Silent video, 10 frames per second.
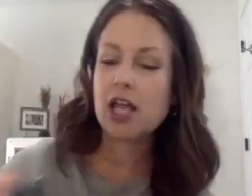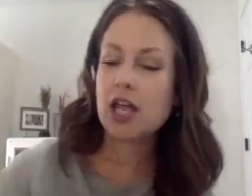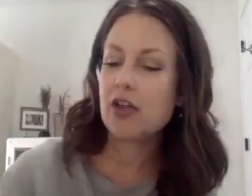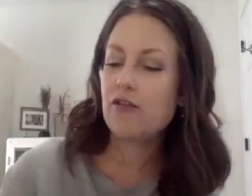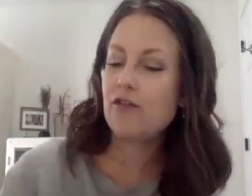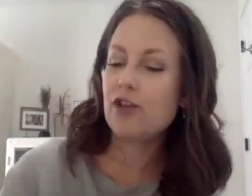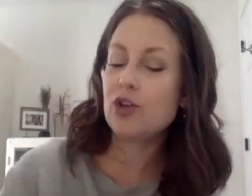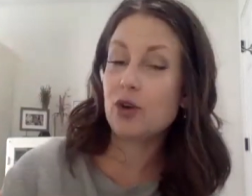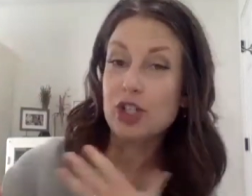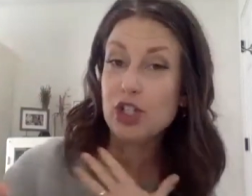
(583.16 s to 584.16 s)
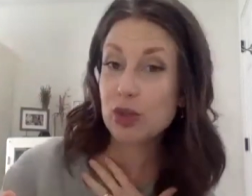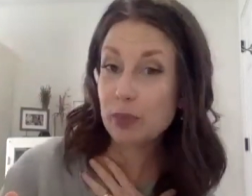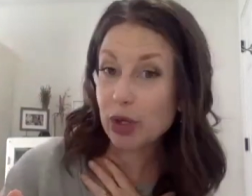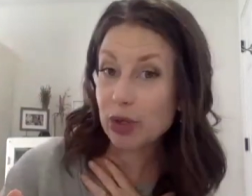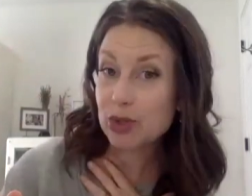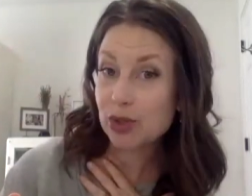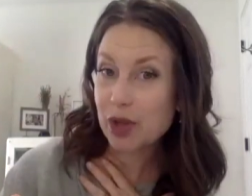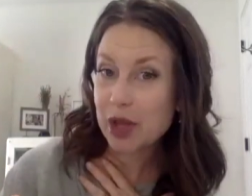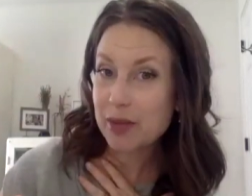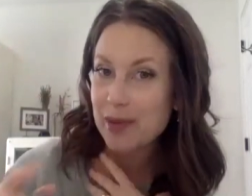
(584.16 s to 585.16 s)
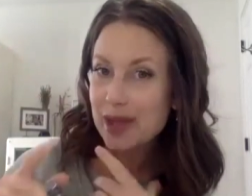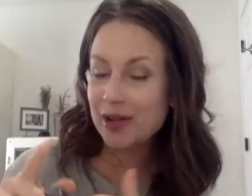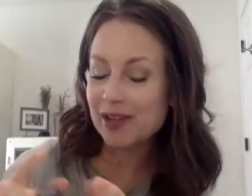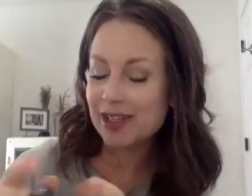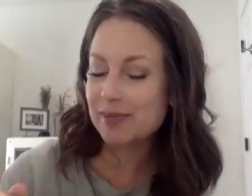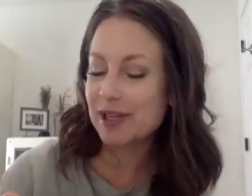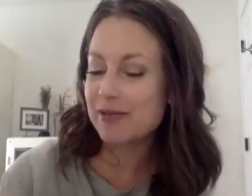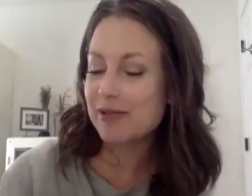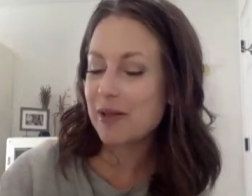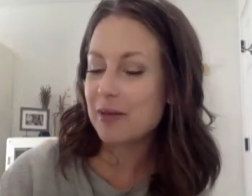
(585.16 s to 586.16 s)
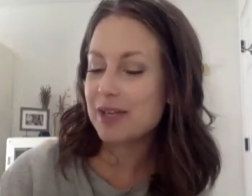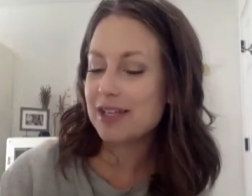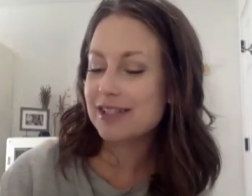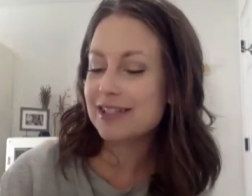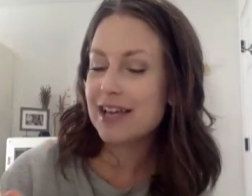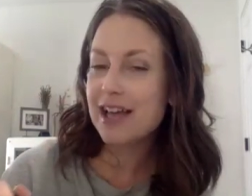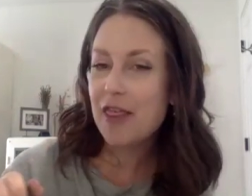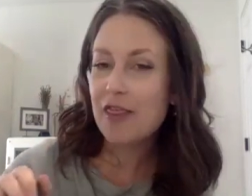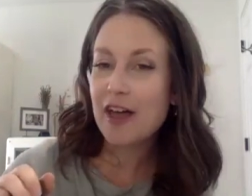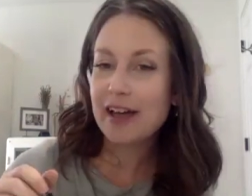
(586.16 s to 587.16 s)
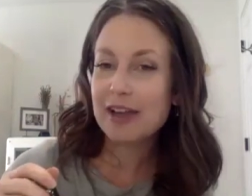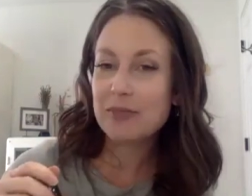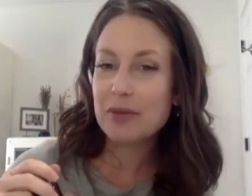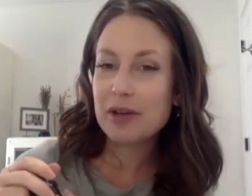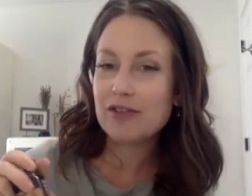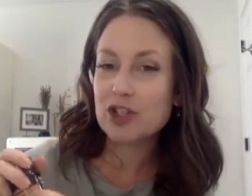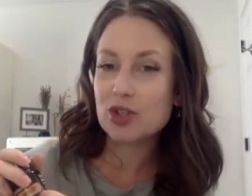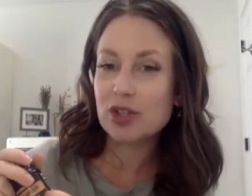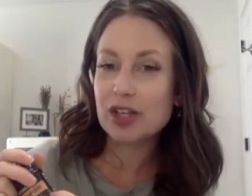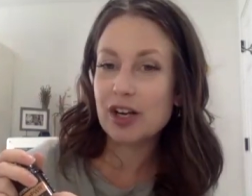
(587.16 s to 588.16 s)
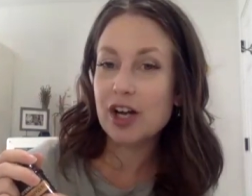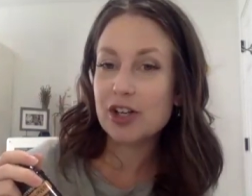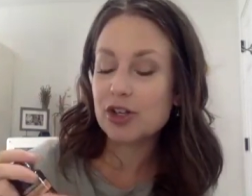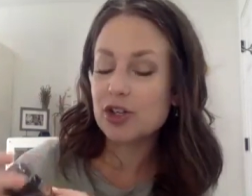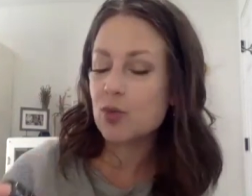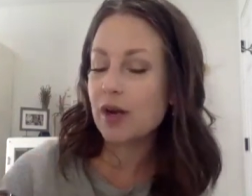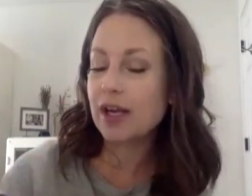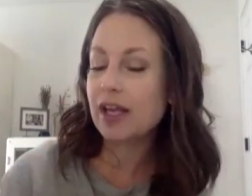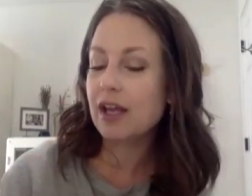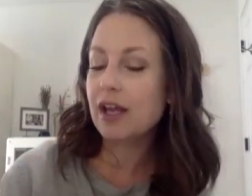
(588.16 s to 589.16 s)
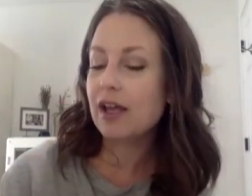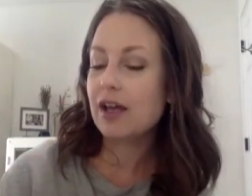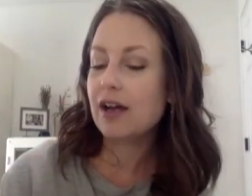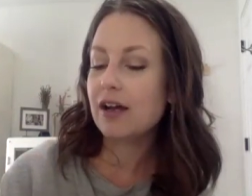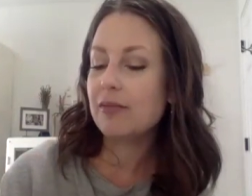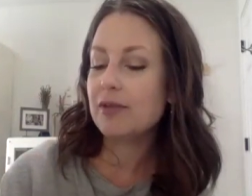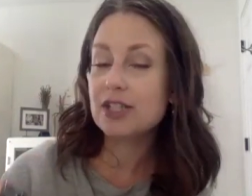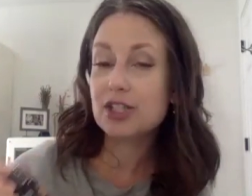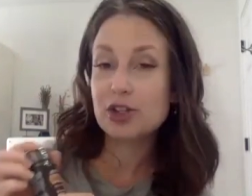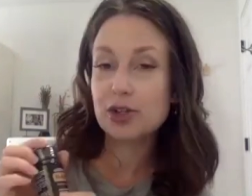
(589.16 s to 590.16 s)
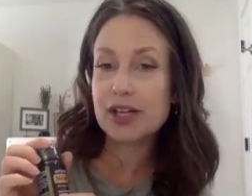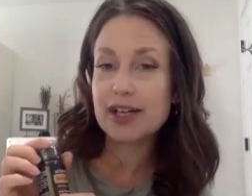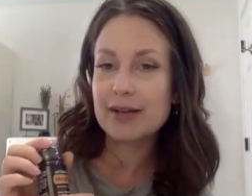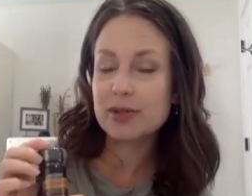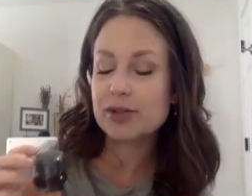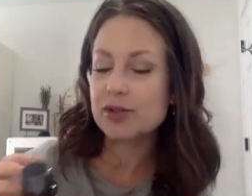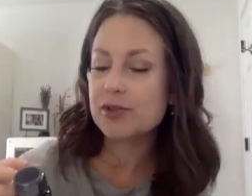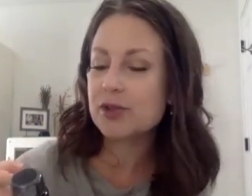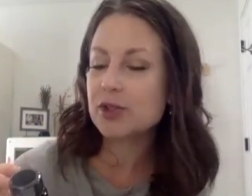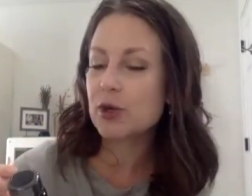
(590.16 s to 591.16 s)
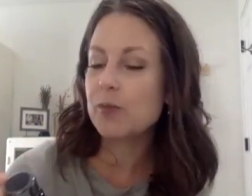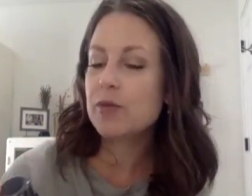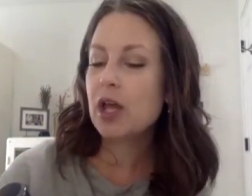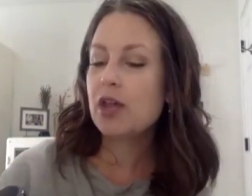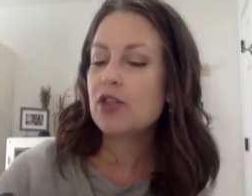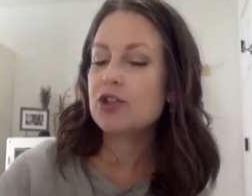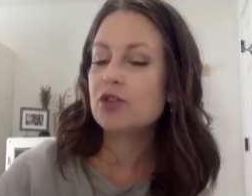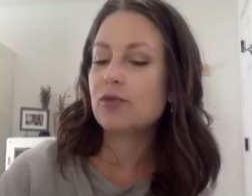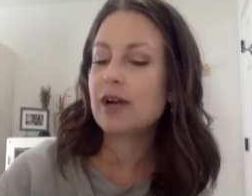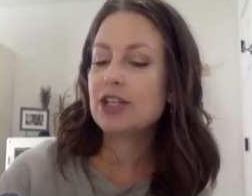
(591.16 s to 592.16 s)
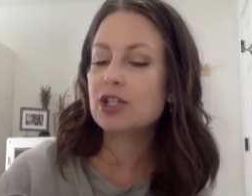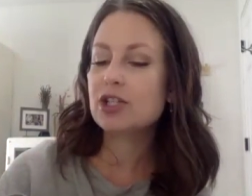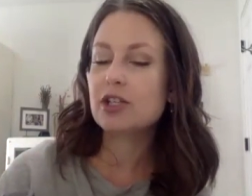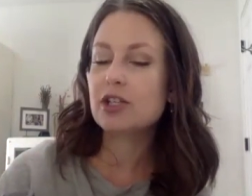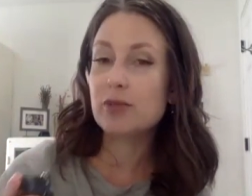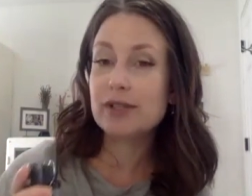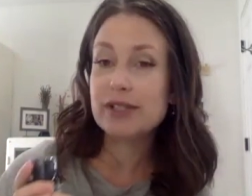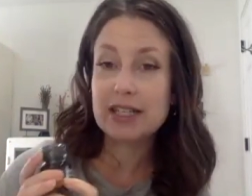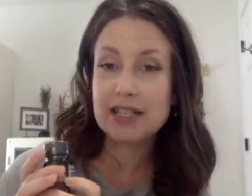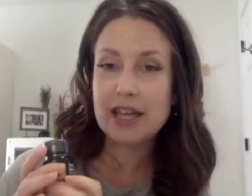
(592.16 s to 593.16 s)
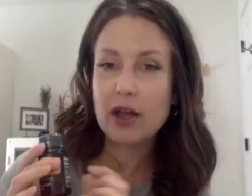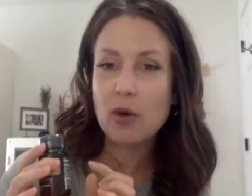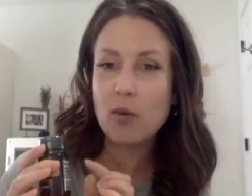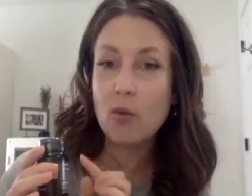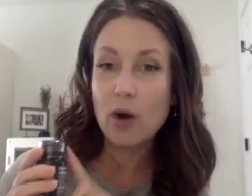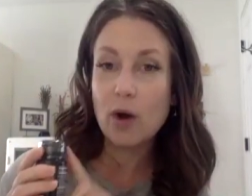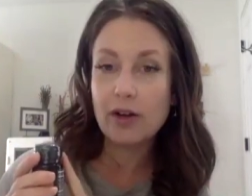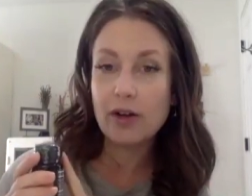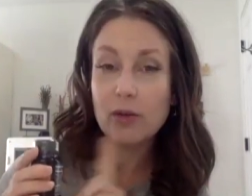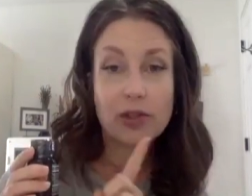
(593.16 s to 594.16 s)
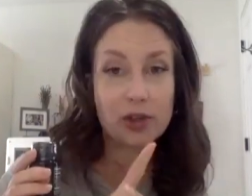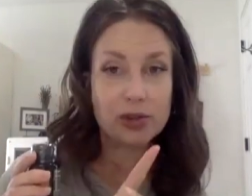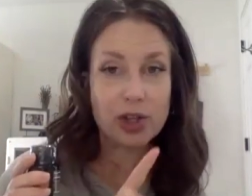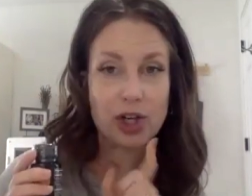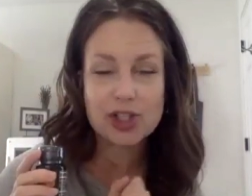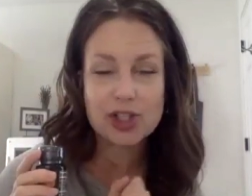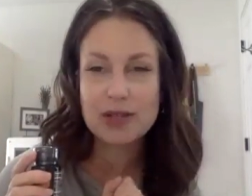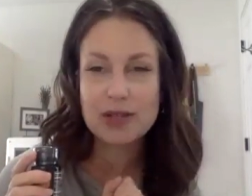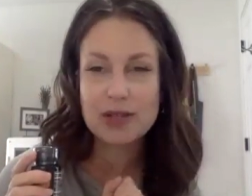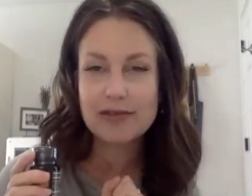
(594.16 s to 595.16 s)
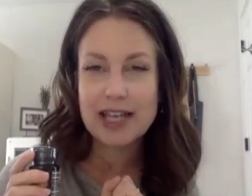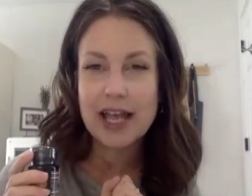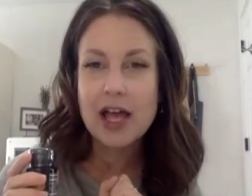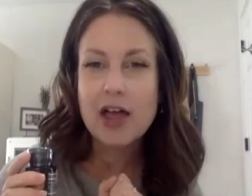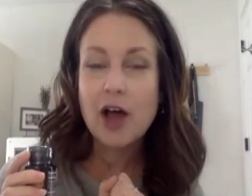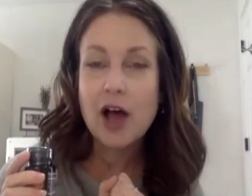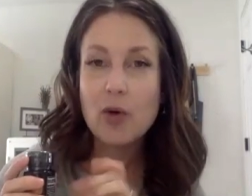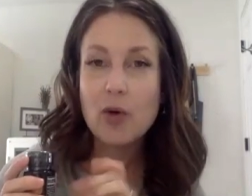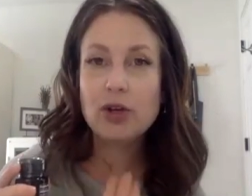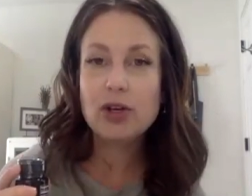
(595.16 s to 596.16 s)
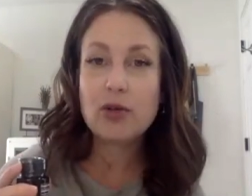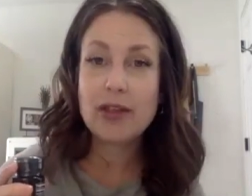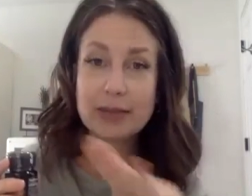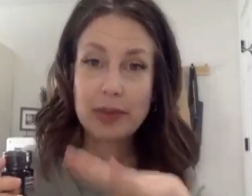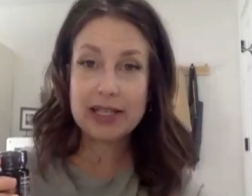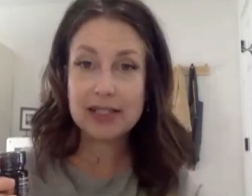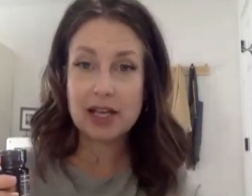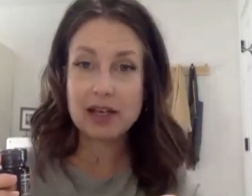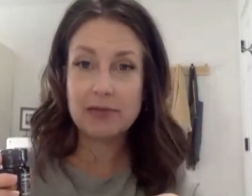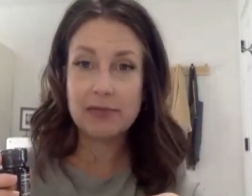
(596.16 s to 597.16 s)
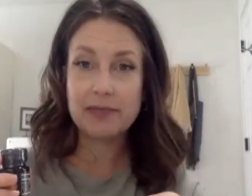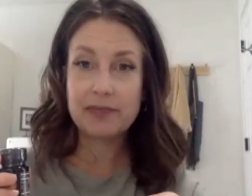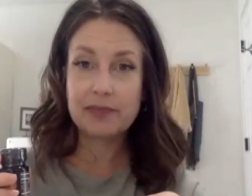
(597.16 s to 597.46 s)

If you're a super user like me, I'll explain what that means. That can be beneficial. You can get 120 This is 30 capsules. So the directions on here will say take one with your largest meal of the day. I want you to know that's baseline.